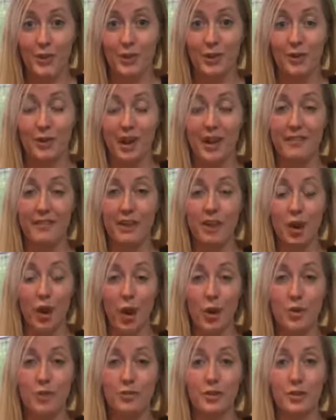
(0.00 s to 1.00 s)
You'll have an
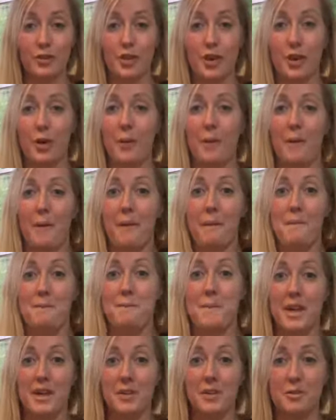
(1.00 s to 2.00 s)
overall
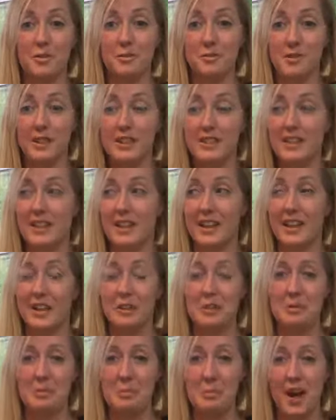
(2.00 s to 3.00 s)
better feeling in
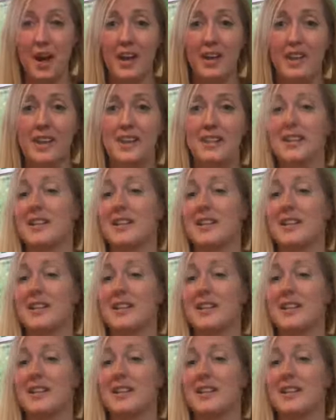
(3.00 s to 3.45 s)
your body.